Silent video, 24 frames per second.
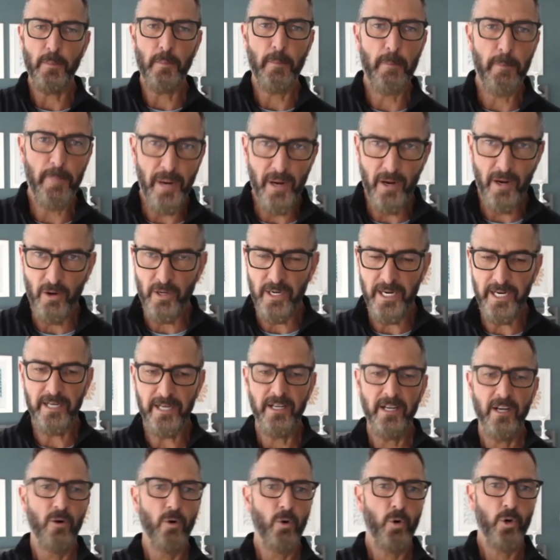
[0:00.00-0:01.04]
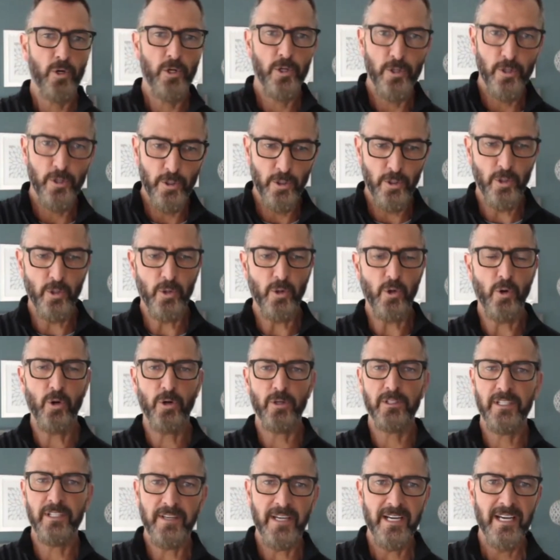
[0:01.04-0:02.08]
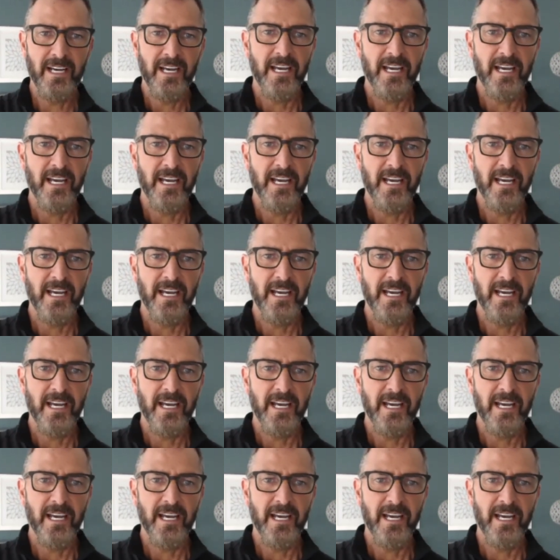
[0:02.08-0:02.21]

Barry or you or Leah,